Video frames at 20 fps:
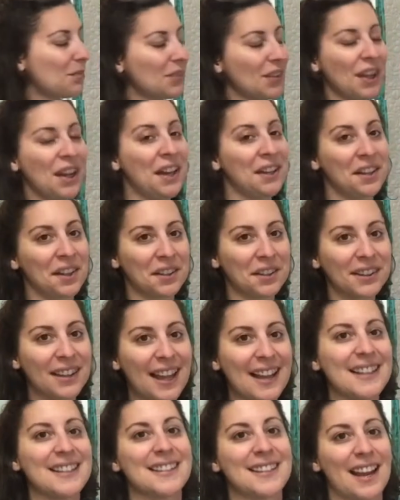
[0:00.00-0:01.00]
another
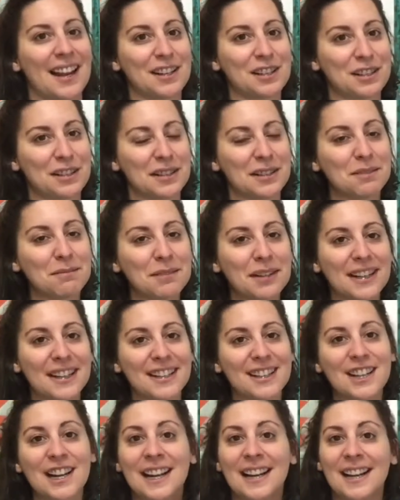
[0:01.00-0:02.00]
light section,
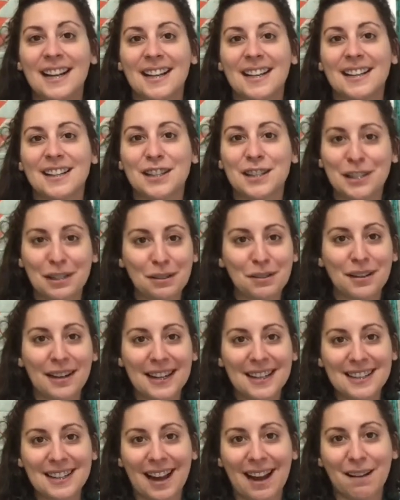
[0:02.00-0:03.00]
which is so
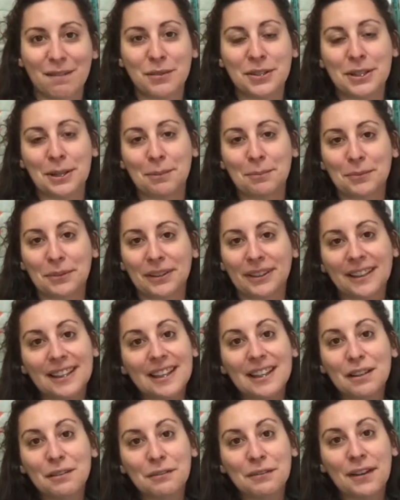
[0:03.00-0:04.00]
great to have some
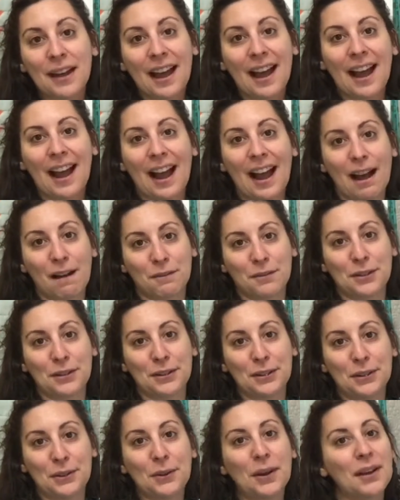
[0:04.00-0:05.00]
relief after
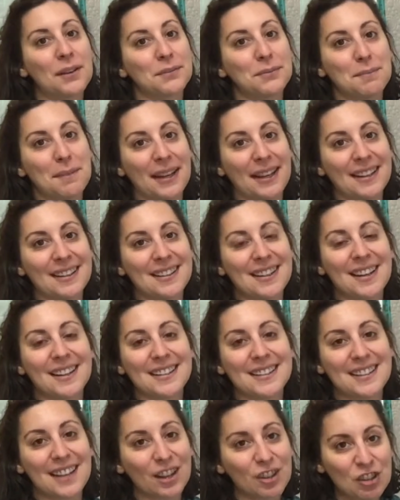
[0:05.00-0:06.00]
you have made
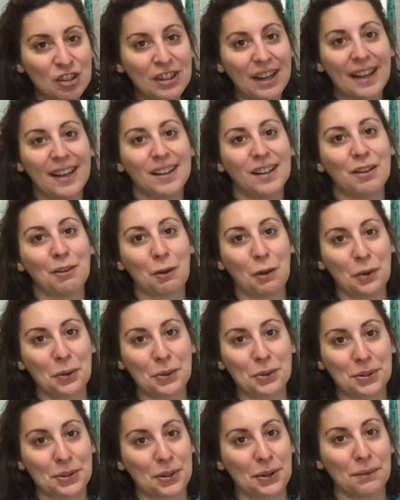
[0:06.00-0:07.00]
section 8 and all
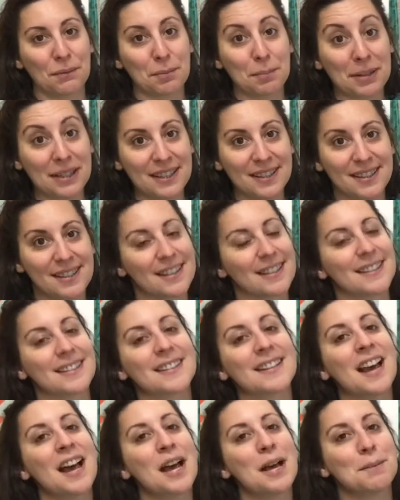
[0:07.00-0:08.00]
those curved pieces,
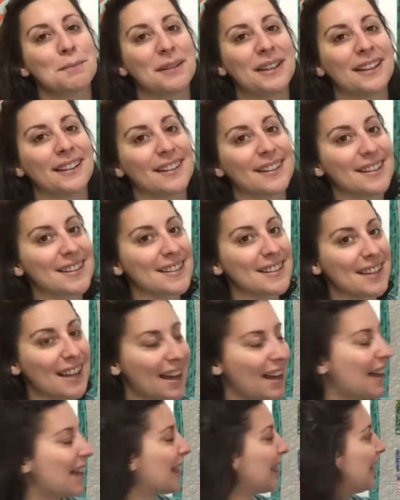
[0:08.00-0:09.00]
because
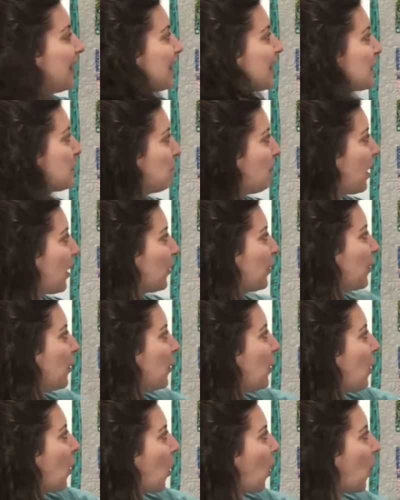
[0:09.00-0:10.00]
this month
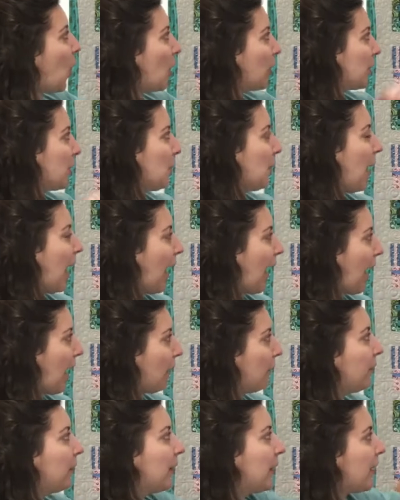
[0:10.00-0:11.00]
all you
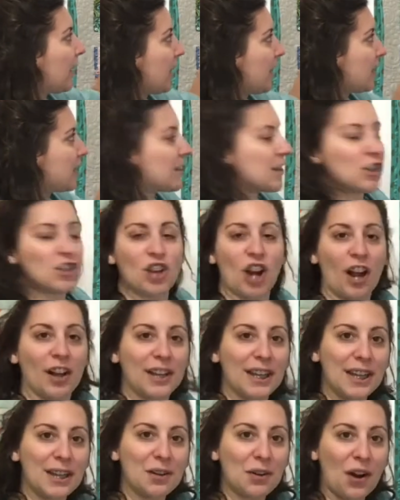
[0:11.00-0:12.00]
have is a
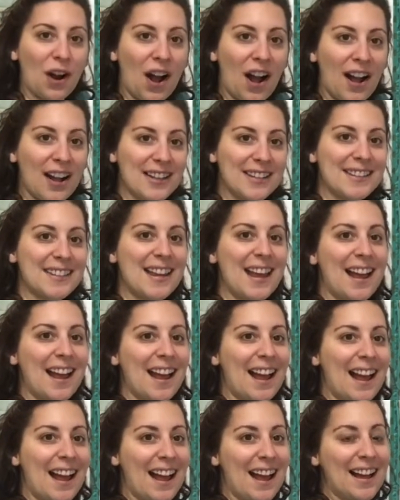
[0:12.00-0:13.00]
chunky cross
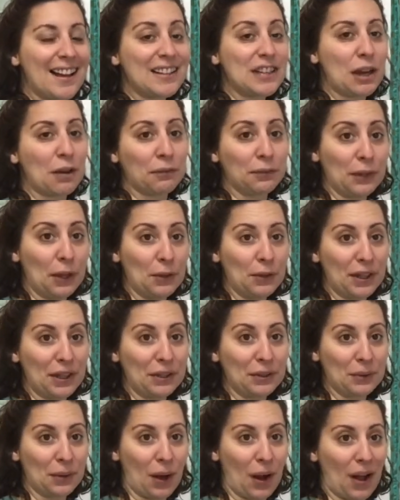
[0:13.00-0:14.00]
and a floating
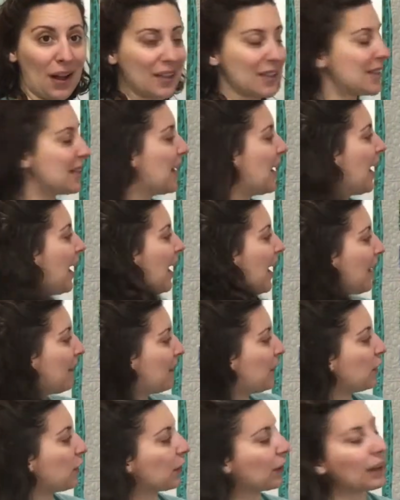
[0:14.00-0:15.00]
cross. And
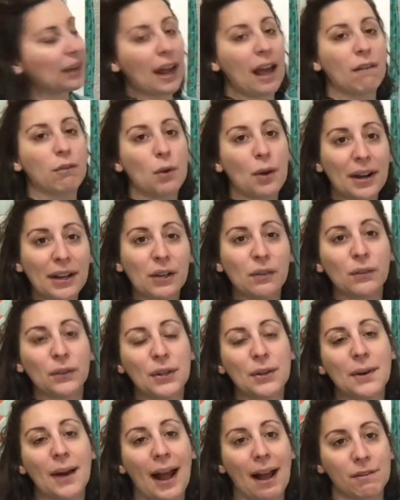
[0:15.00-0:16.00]
then you're going to have quite a
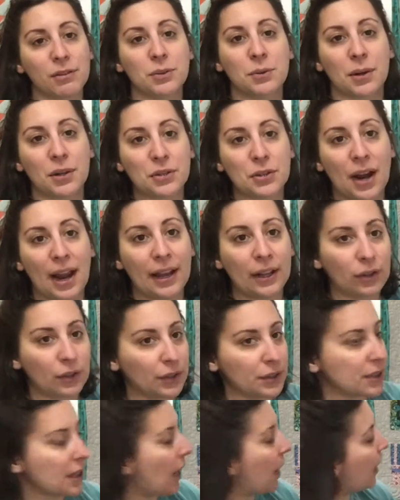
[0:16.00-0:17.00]
few half square
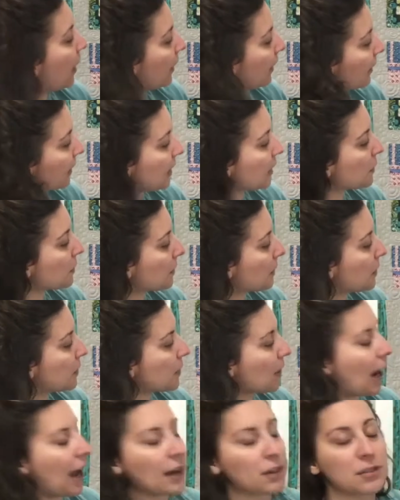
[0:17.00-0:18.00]
triangles. These ones
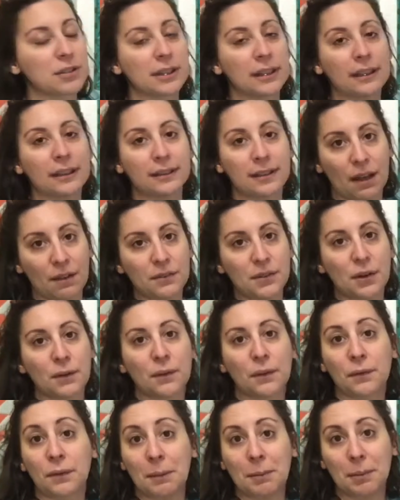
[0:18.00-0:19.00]
are actually left
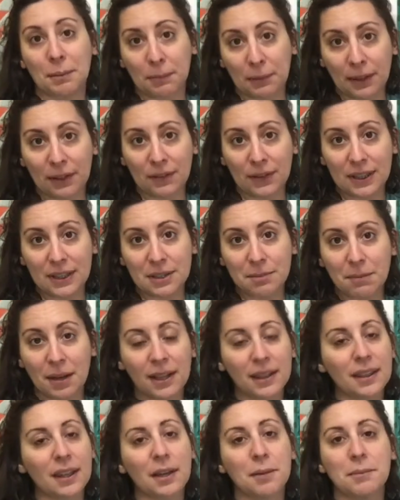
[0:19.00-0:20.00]
over from a previous
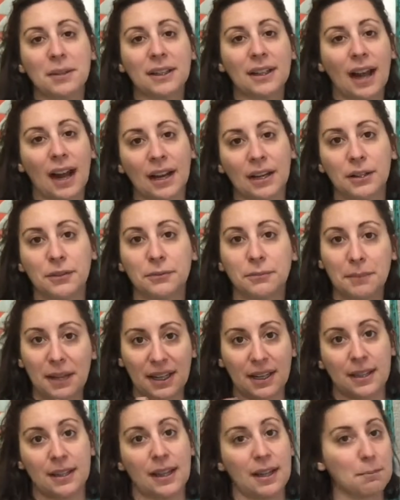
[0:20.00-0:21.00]
month. I've been kind of
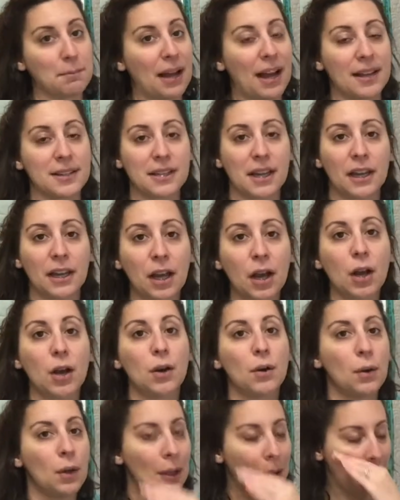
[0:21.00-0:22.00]
making them as I go